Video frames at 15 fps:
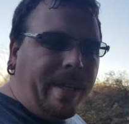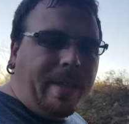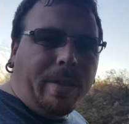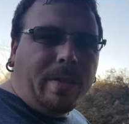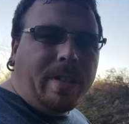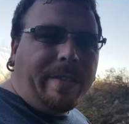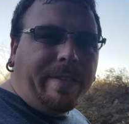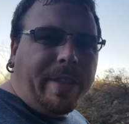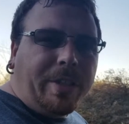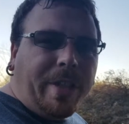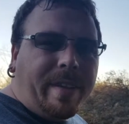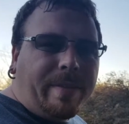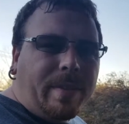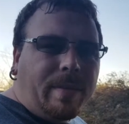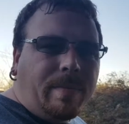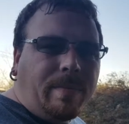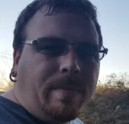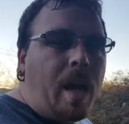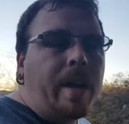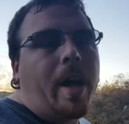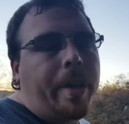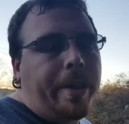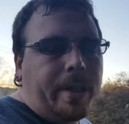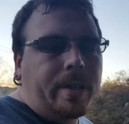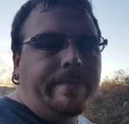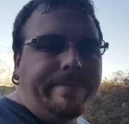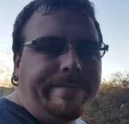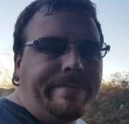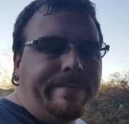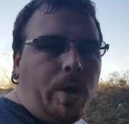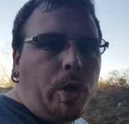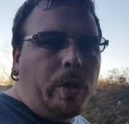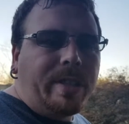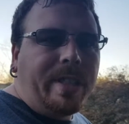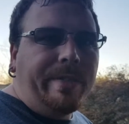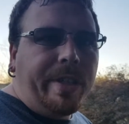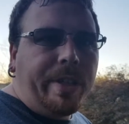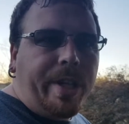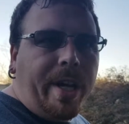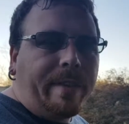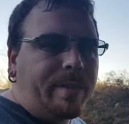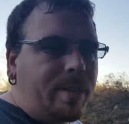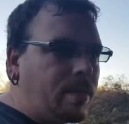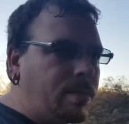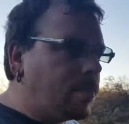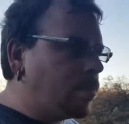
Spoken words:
get a new CV shaft. Another new CV shaft.